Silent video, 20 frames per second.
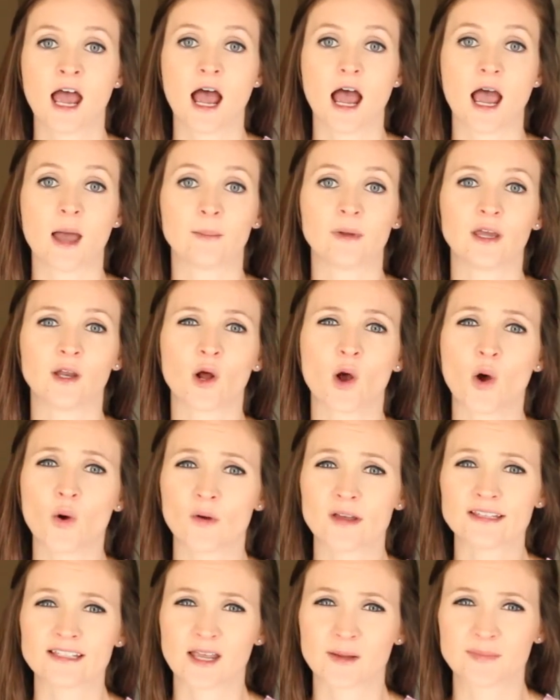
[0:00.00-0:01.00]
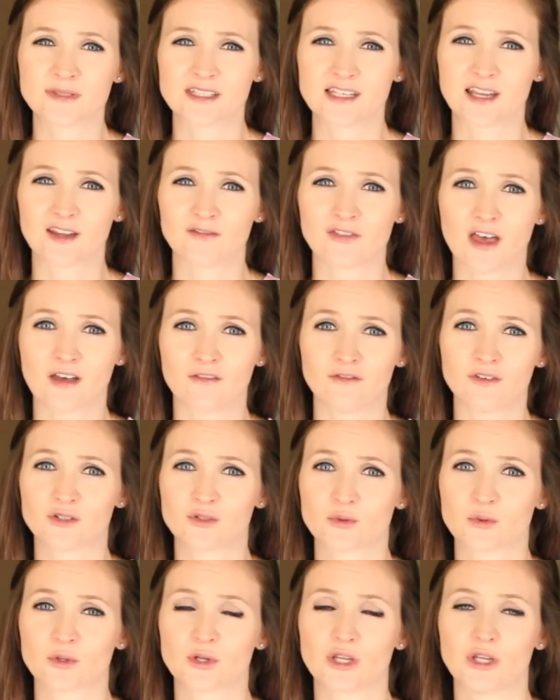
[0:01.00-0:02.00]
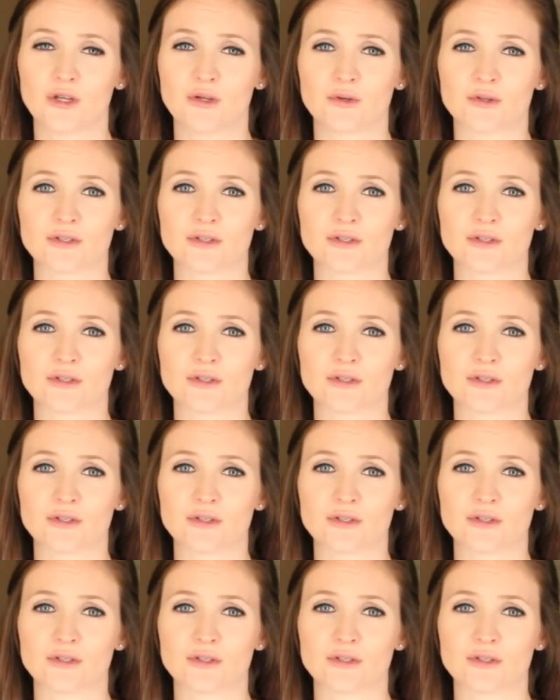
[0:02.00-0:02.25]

It always helps to give that visual cue.